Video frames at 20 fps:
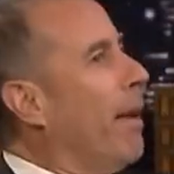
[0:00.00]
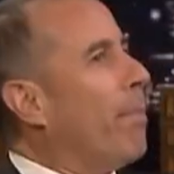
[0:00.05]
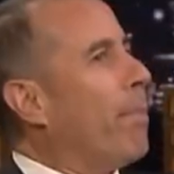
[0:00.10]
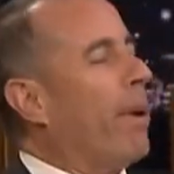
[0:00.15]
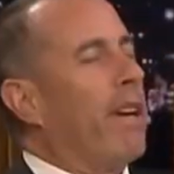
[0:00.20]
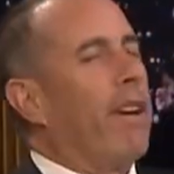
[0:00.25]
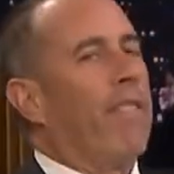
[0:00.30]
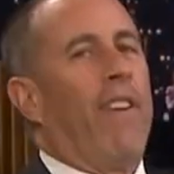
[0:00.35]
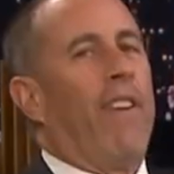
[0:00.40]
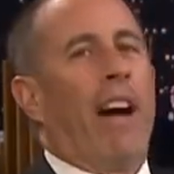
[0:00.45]

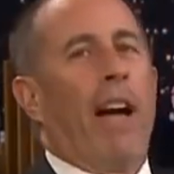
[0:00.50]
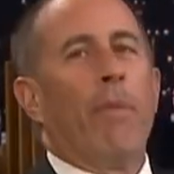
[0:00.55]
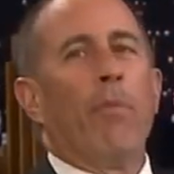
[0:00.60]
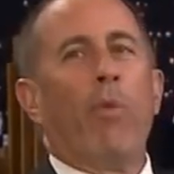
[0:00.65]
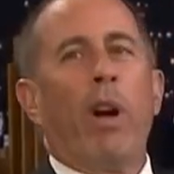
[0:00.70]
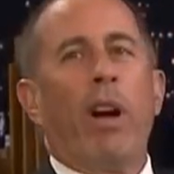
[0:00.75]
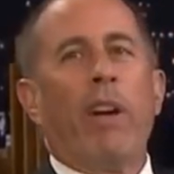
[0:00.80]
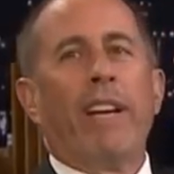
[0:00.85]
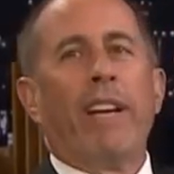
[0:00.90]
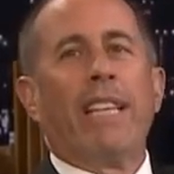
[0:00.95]
But if
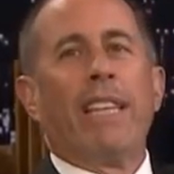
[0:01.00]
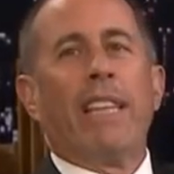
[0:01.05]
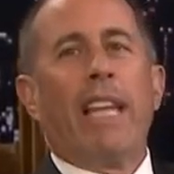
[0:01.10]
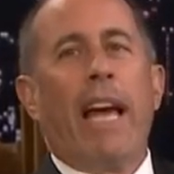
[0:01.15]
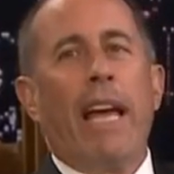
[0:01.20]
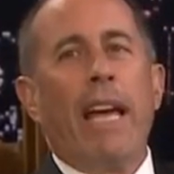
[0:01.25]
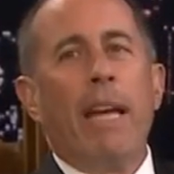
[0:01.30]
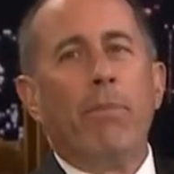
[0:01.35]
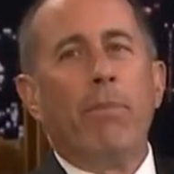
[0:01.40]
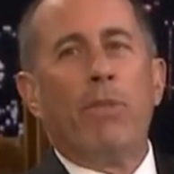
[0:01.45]
I'm wearing
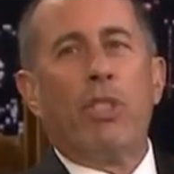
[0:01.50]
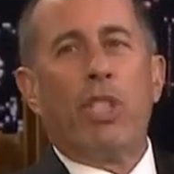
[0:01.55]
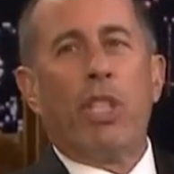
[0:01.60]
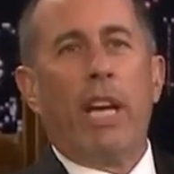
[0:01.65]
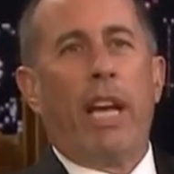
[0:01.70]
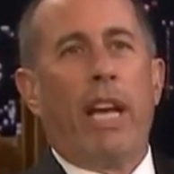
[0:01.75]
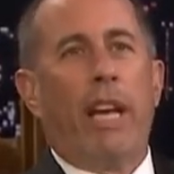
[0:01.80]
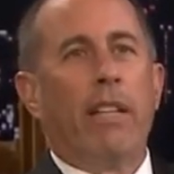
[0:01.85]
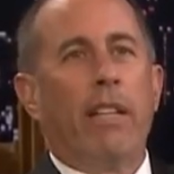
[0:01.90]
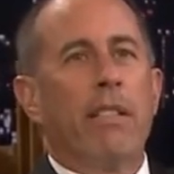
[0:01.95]
lame
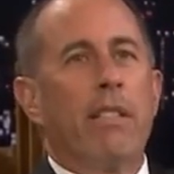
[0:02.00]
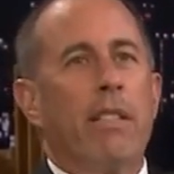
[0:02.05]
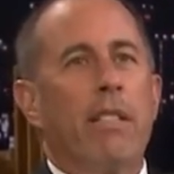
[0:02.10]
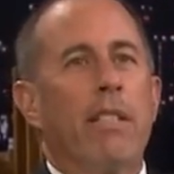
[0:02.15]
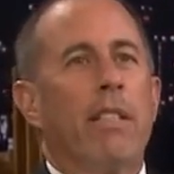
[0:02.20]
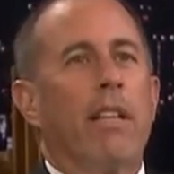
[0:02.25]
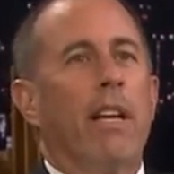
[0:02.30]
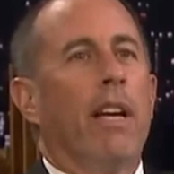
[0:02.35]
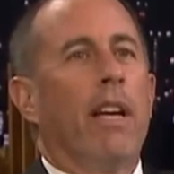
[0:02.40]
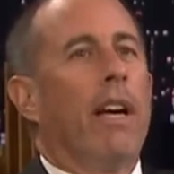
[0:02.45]

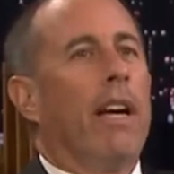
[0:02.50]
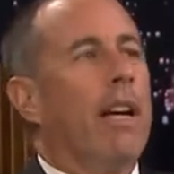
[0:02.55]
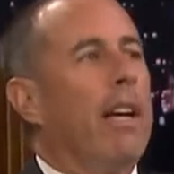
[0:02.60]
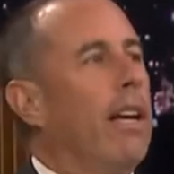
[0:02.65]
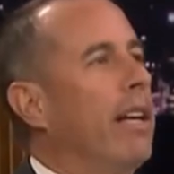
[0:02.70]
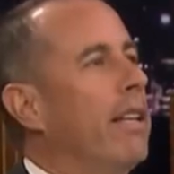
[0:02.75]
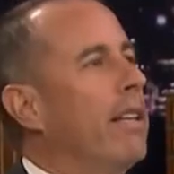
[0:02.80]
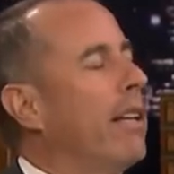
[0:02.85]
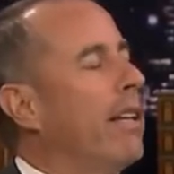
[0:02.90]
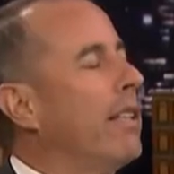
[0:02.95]
jeans,
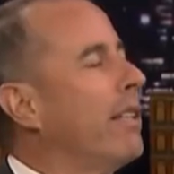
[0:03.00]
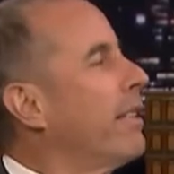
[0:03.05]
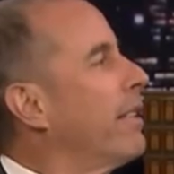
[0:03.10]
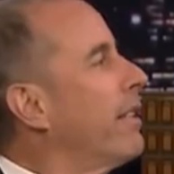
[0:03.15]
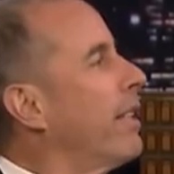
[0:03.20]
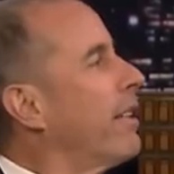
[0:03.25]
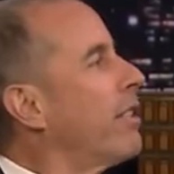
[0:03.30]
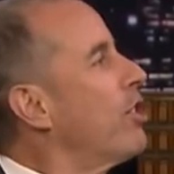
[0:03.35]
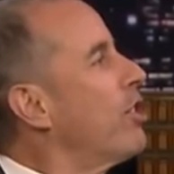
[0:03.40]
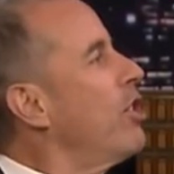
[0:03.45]

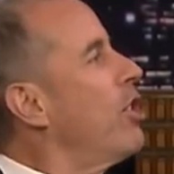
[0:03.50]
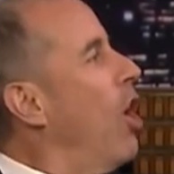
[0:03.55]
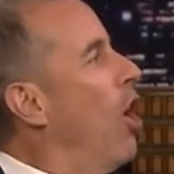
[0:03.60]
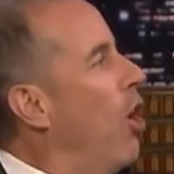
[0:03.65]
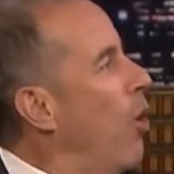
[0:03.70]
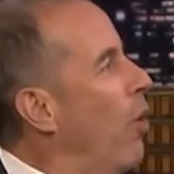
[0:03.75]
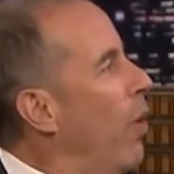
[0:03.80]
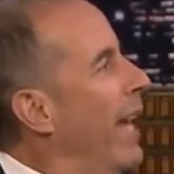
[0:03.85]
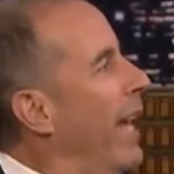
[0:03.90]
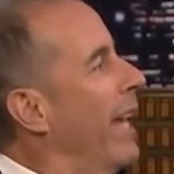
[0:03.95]
there's
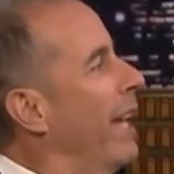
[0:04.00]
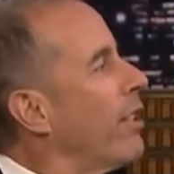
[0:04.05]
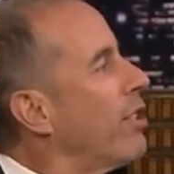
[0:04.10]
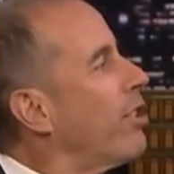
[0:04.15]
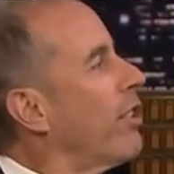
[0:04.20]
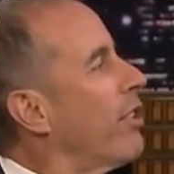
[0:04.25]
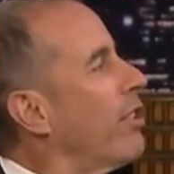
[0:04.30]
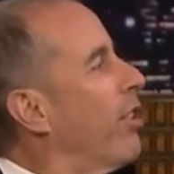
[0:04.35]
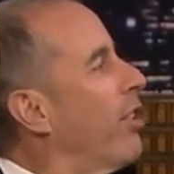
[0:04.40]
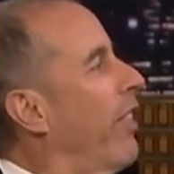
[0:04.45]
no
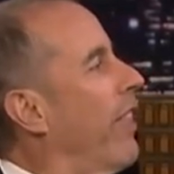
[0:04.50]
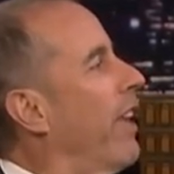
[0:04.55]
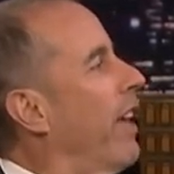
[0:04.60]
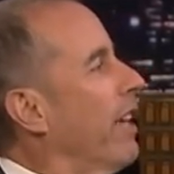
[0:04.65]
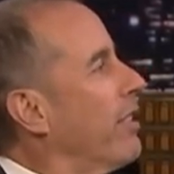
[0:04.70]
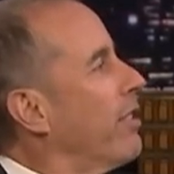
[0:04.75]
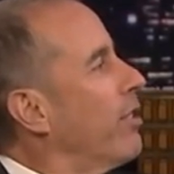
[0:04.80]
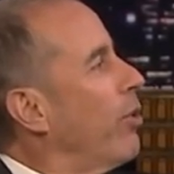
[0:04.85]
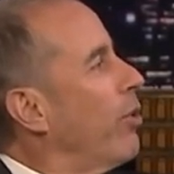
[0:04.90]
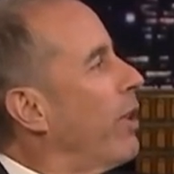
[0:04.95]
answer to
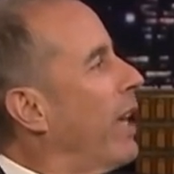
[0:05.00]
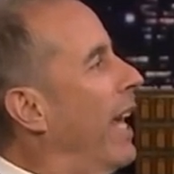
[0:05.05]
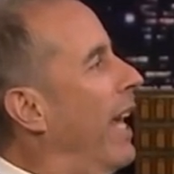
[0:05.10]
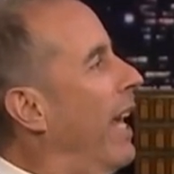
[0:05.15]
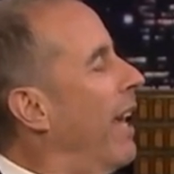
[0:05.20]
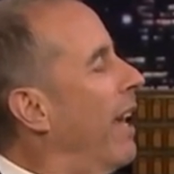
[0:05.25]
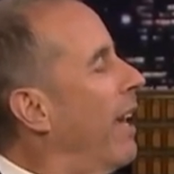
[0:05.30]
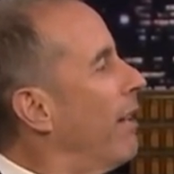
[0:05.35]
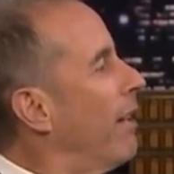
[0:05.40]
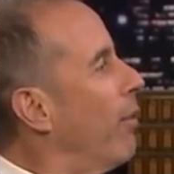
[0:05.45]
this. You
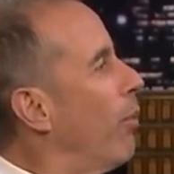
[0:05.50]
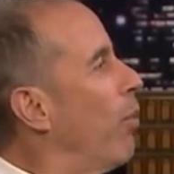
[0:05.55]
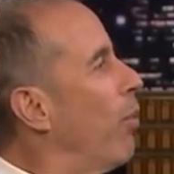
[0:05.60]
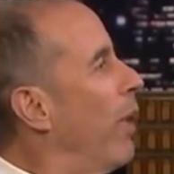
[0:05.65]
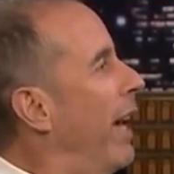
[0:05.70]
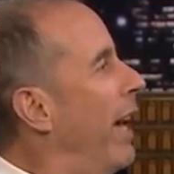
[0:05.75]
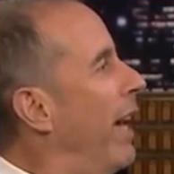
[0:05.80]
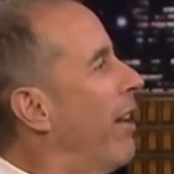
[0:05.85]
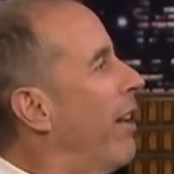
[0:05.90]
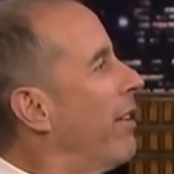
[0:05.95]
can't
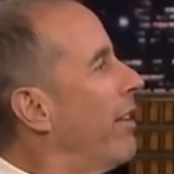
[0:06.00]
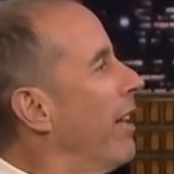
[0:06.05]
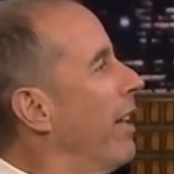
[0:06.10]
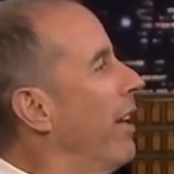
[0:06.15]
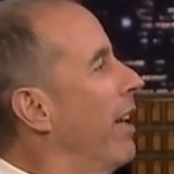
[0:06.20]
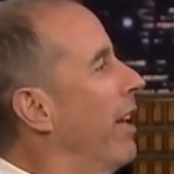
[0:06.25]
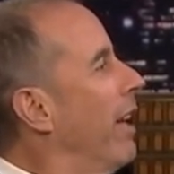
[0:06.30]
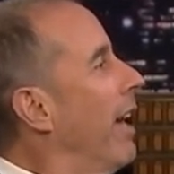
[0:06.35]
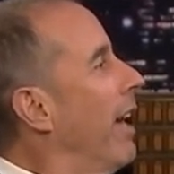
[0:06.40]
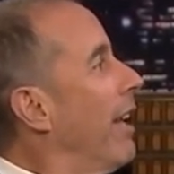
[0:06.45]
wear.
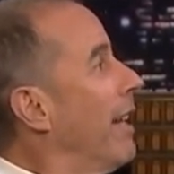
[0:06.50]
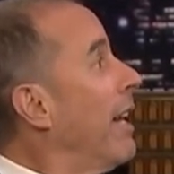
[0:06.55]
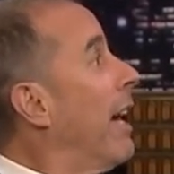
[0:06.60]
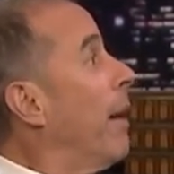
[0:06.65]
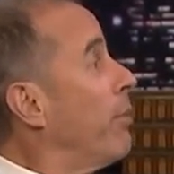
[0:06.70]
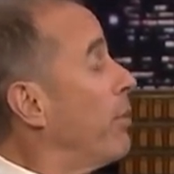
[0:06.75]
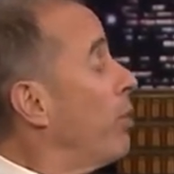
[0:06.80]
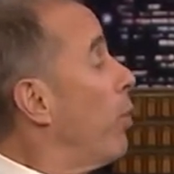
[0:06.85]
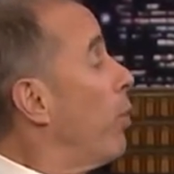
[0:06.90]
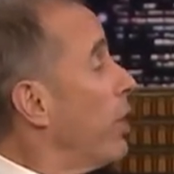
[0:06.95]

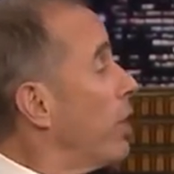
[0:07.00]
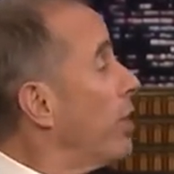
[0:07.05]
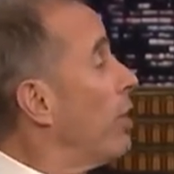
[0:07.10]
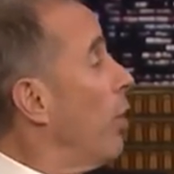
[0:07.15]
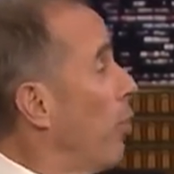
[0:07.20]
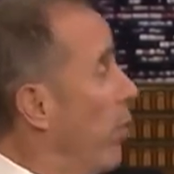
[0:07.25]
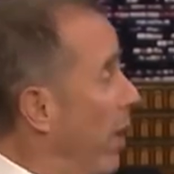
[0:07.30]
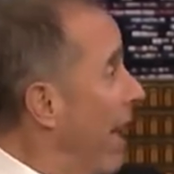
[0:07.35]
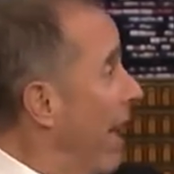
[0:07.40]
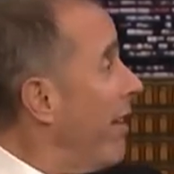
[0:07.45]
Now we're
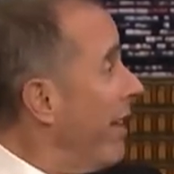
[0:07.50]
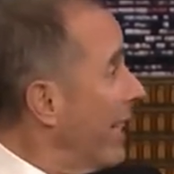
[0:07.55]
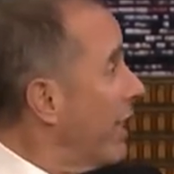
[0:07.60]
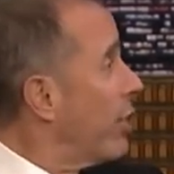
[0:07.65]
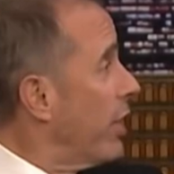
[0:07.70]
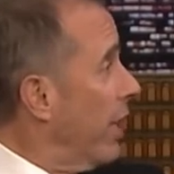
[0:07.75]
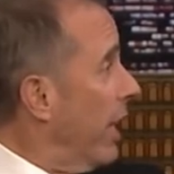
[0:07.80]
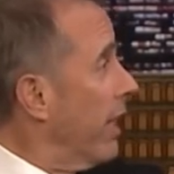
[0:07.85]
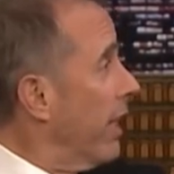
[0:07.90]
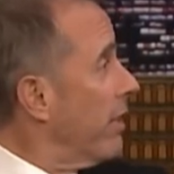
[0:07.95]
still wearing
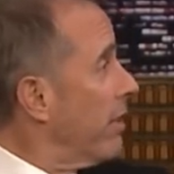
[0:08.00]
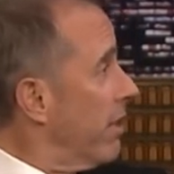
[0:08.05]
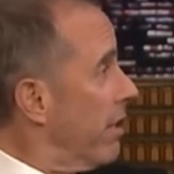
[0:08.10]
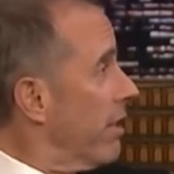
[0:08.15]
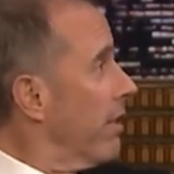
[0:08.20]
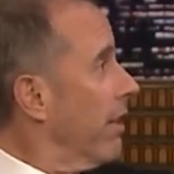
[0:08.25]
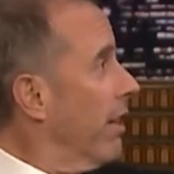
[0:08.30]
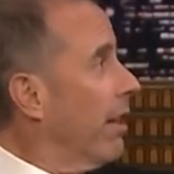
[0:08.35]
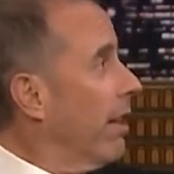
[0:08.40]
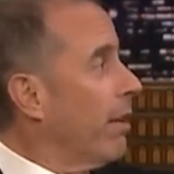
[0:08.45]

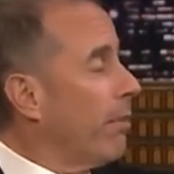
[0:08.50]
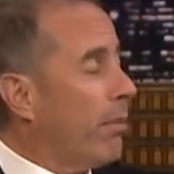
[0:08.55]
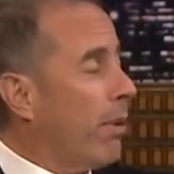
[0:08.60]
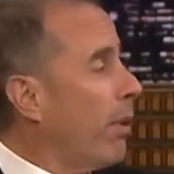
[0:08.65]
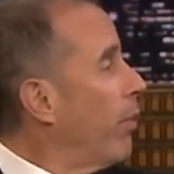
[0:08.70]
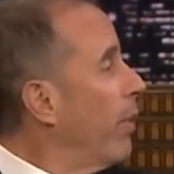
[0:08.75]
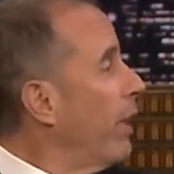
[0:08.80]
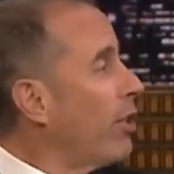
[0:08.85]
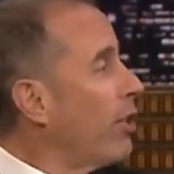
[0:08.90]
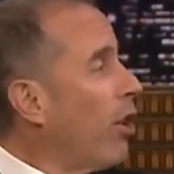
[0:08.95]
jeans,
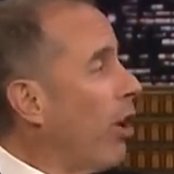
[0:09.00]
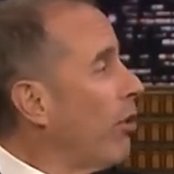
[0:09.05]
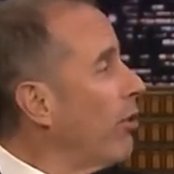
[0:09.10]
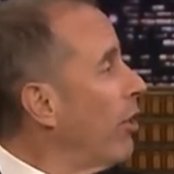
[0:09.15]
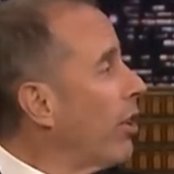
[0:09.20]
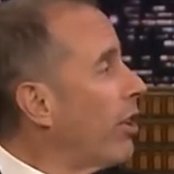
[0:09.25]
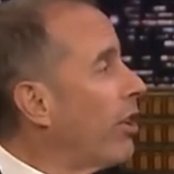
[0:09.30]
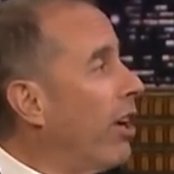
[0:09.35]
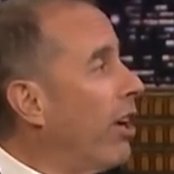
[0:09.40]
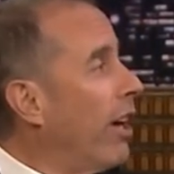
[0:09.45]
but we don't
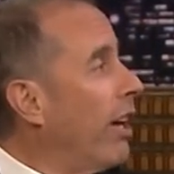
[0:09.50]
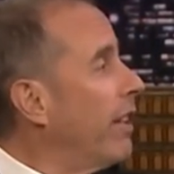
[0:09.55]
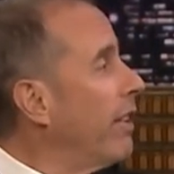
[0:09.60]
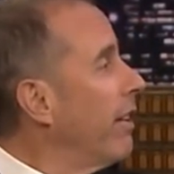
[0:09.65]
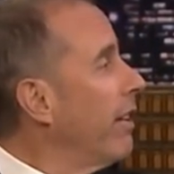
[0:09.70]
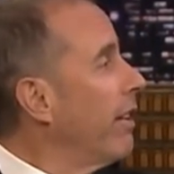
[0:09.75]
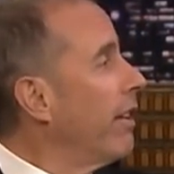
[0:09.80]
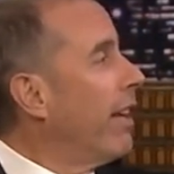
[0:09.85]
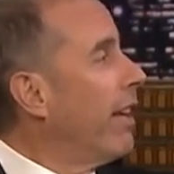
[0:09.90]
look good.